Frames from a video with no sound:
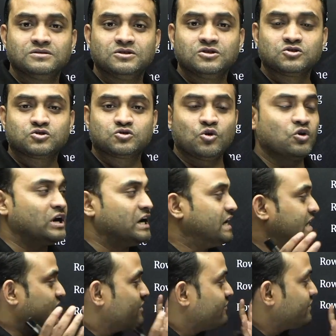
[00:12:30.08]
So
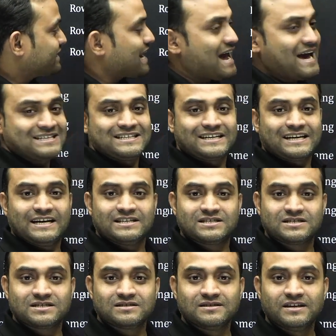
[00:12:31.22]
leave it as it is
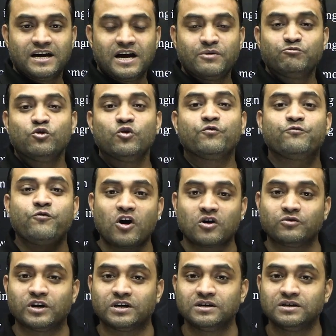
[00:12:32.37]
and move
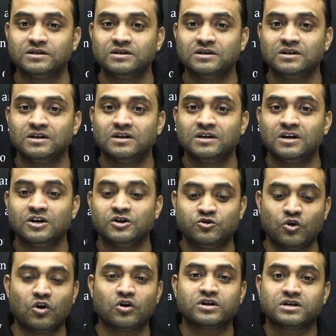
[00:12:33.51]
forward.
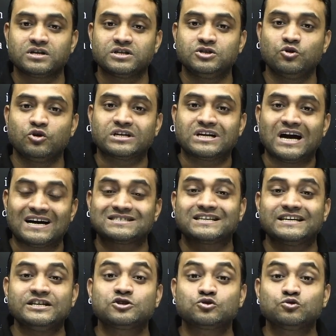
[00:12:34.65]
Your, your task
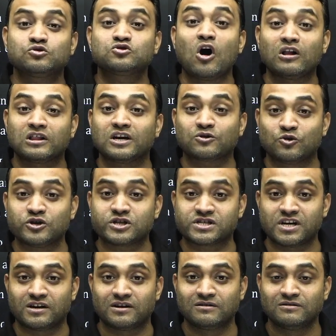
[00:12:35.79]
is to solve the
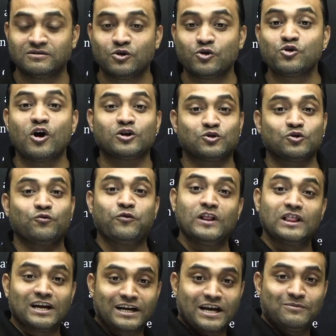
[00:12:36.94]
question, not to fill
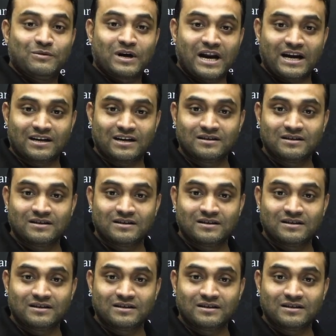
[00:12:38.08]
the table, right?